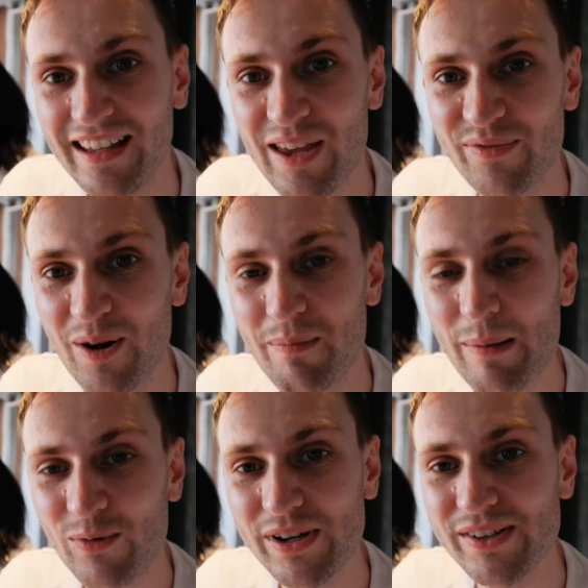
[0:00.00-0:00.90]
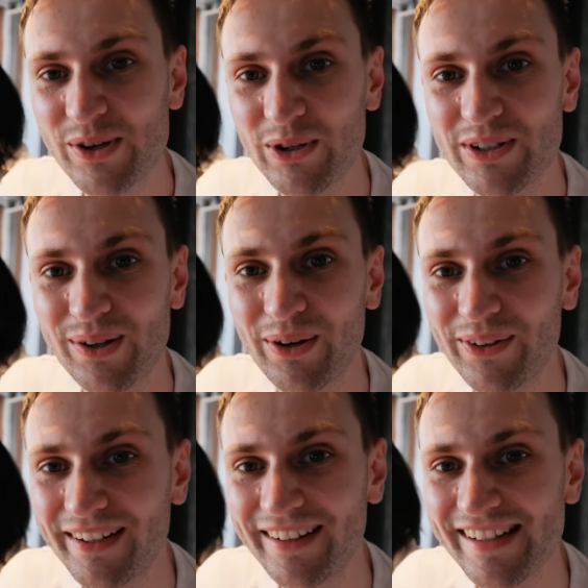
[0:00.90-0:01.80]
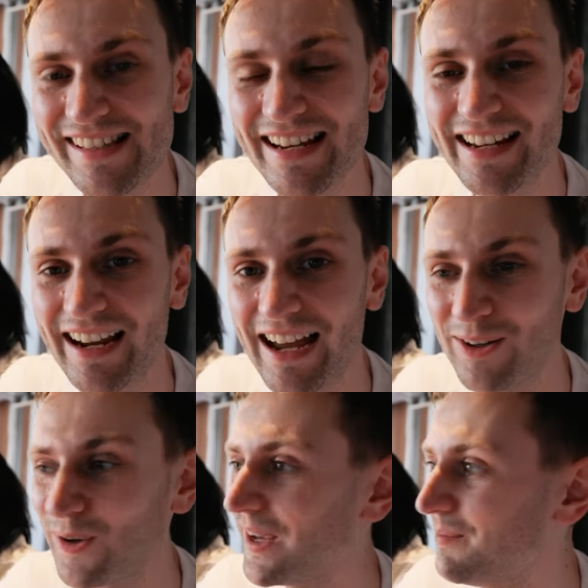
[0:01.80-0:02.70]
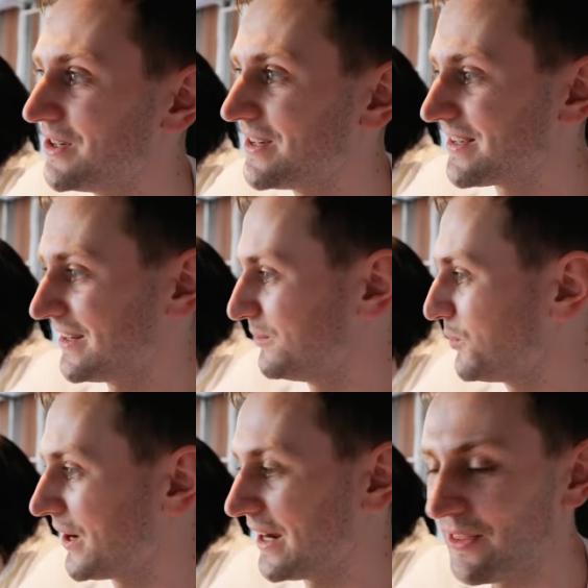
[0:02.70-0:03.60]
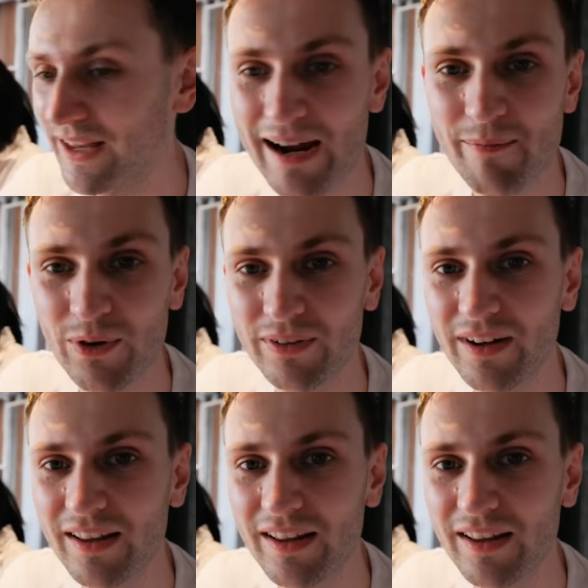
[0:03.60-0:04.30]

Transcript: if our memory is good on taking analog images and working out the camera. I